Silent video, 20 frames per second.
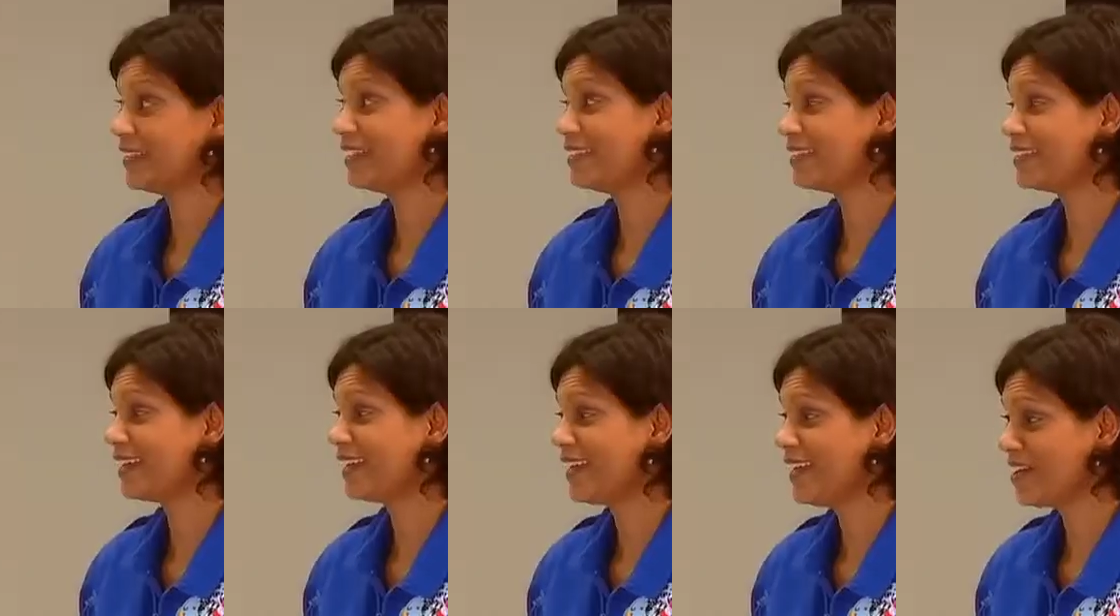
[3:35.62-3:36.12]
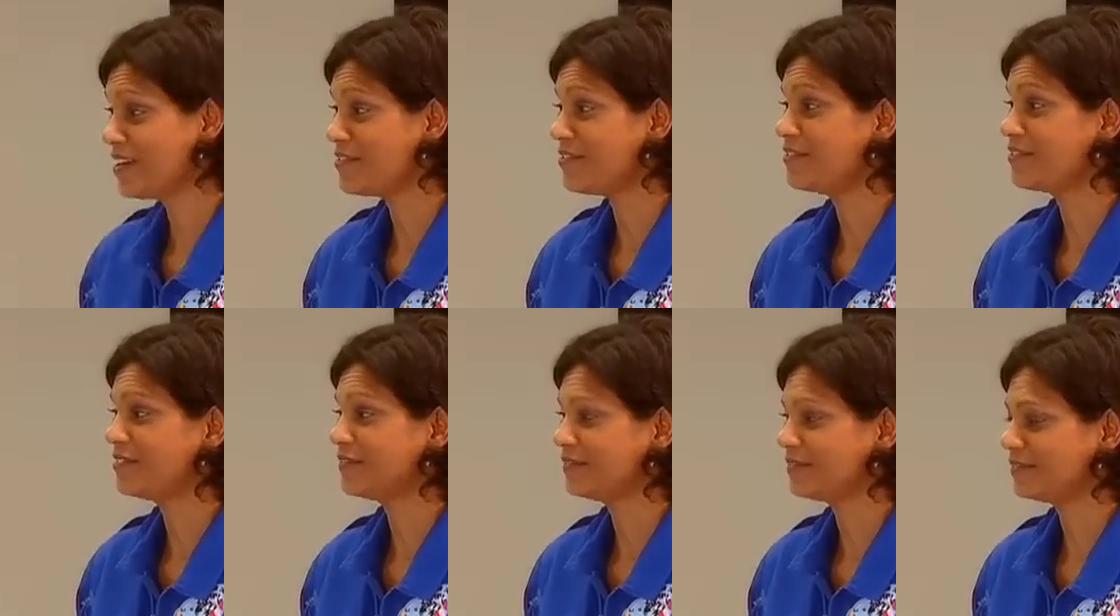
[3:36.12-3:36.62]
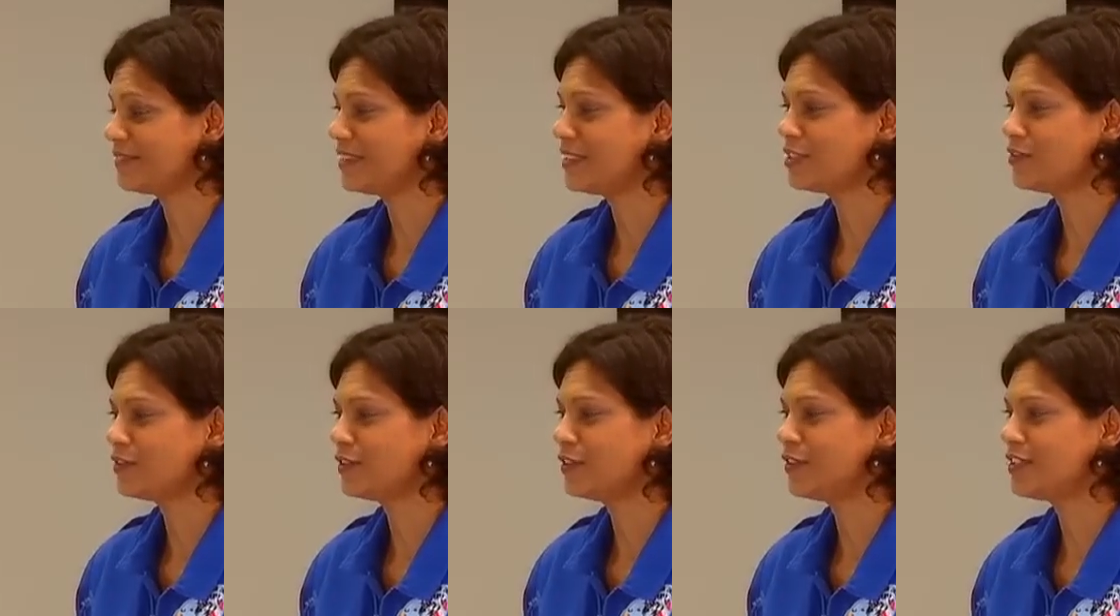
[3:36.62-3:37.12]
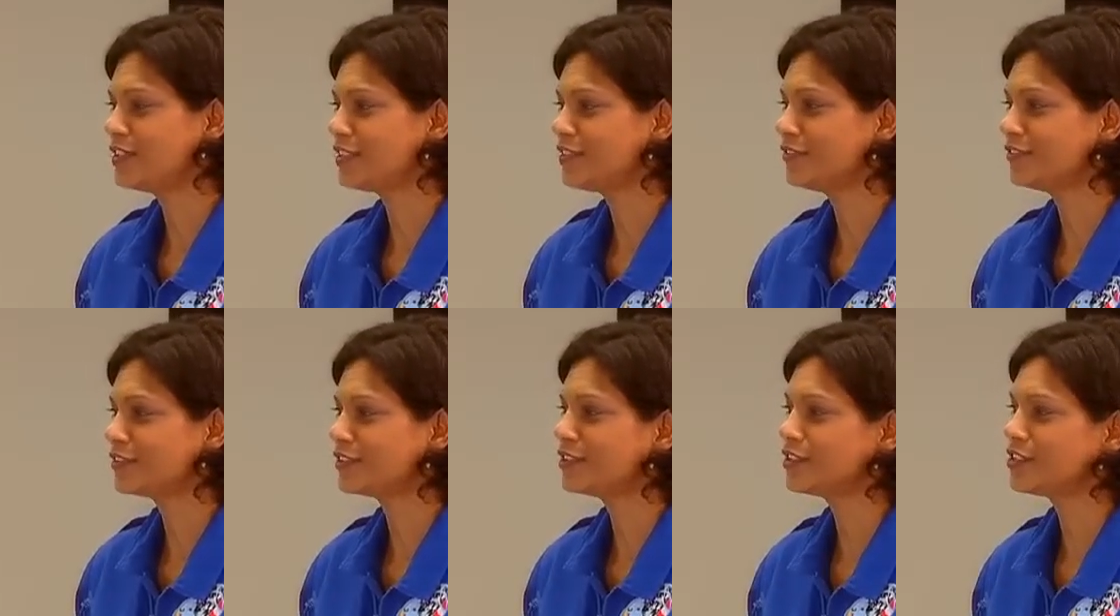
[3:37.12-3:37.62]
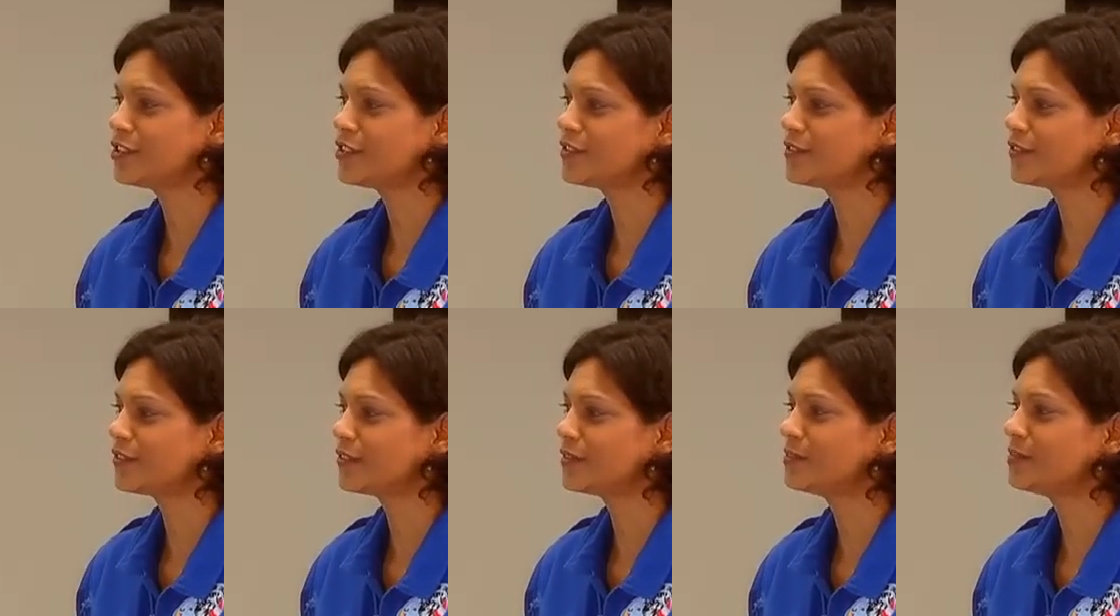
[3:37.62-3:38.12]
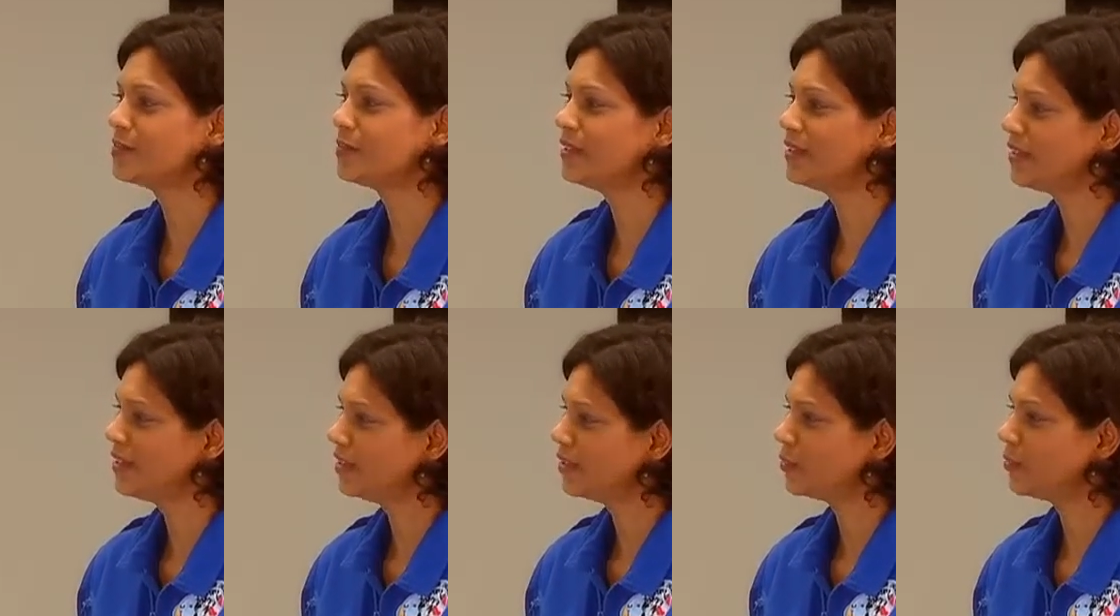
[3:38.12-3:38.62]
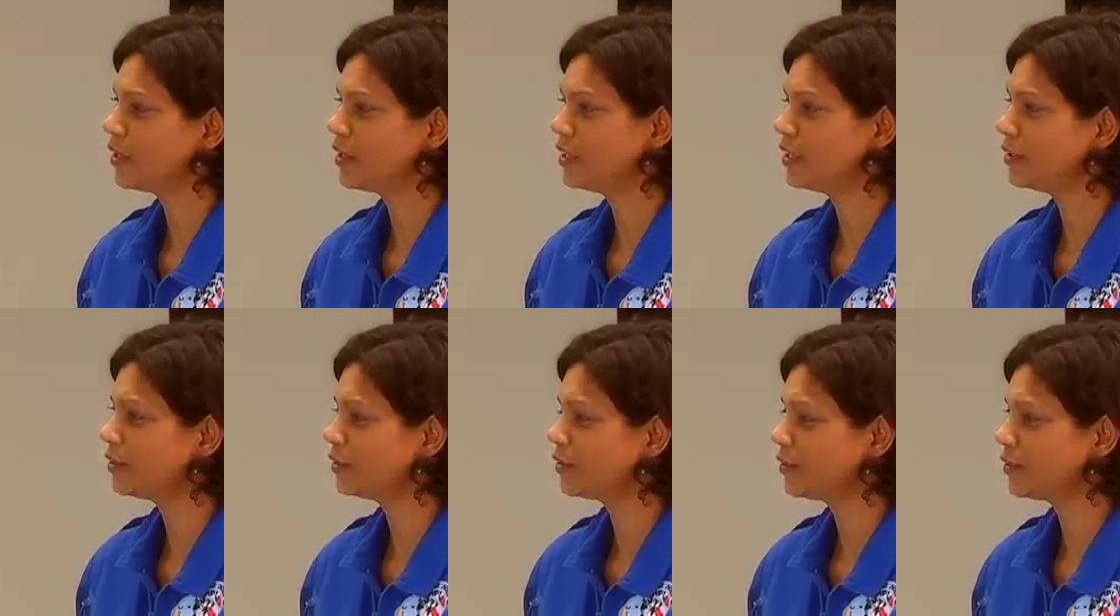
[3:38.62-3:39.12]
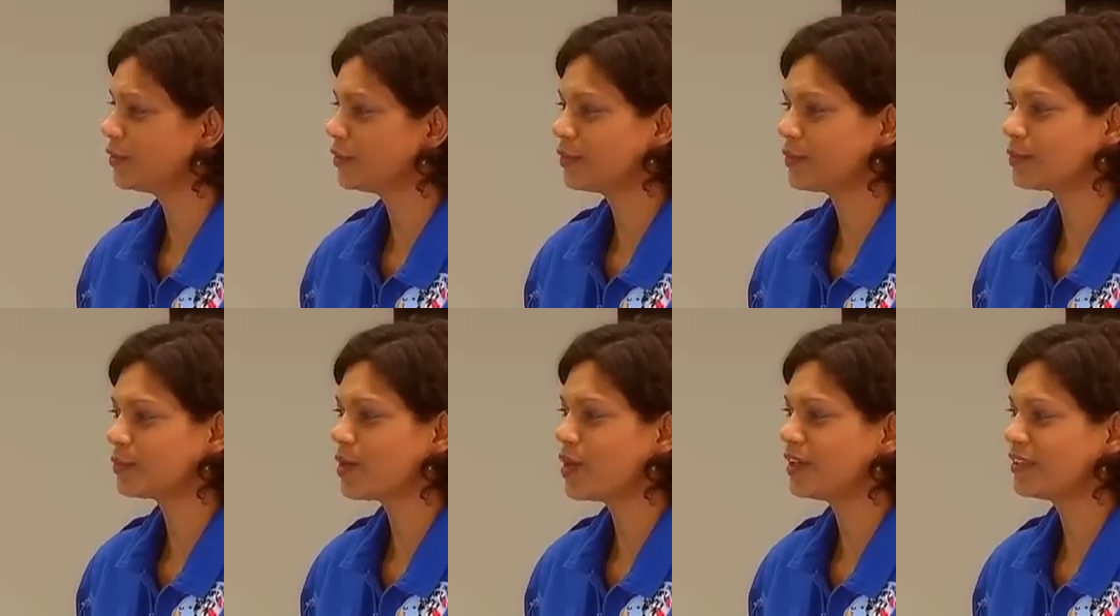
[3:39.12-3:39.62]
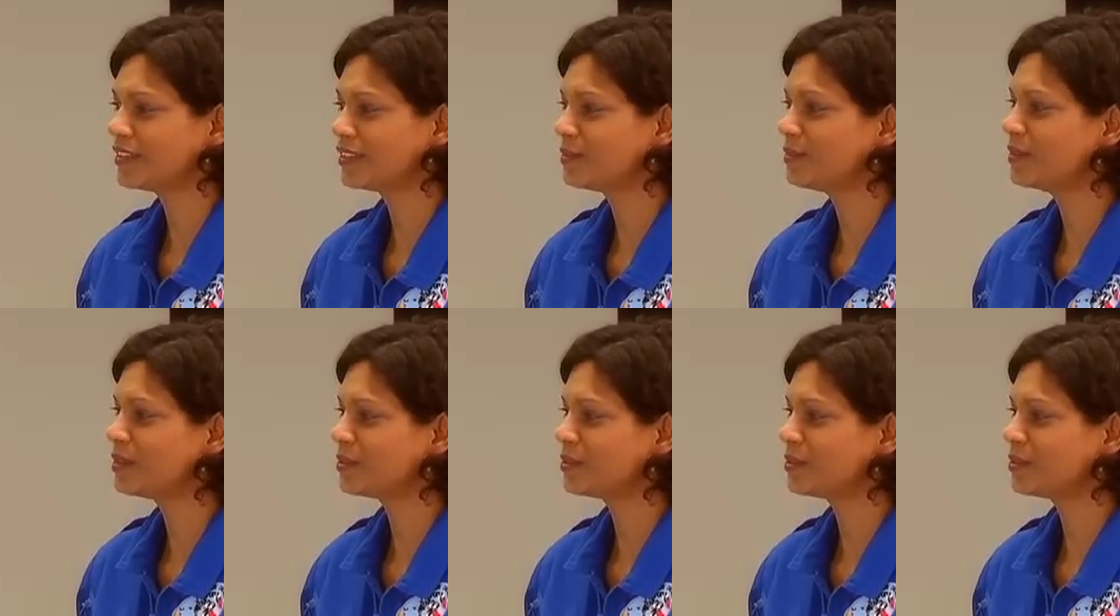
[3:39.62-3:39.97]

Yes, I have. It's Ooh. very different, too, from regular Earth rocks and